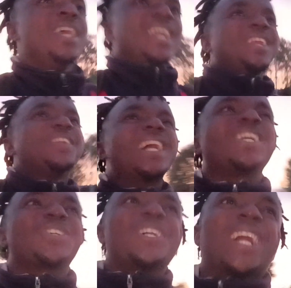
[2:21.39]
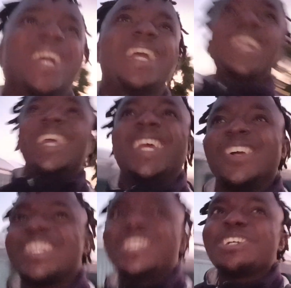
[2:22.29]
You know, that's what
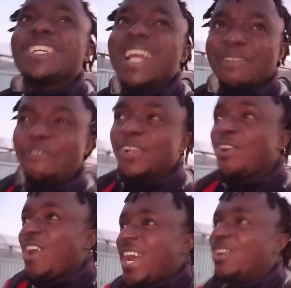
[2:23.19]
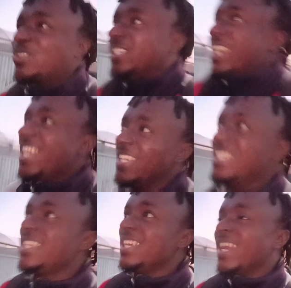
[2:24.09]
there's something I figured out
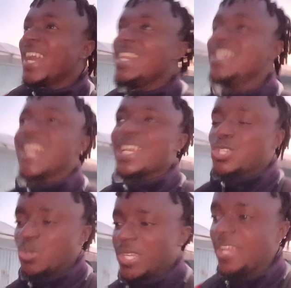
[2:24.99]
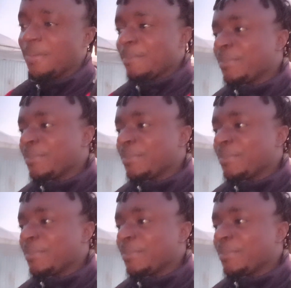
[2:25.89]
early last week,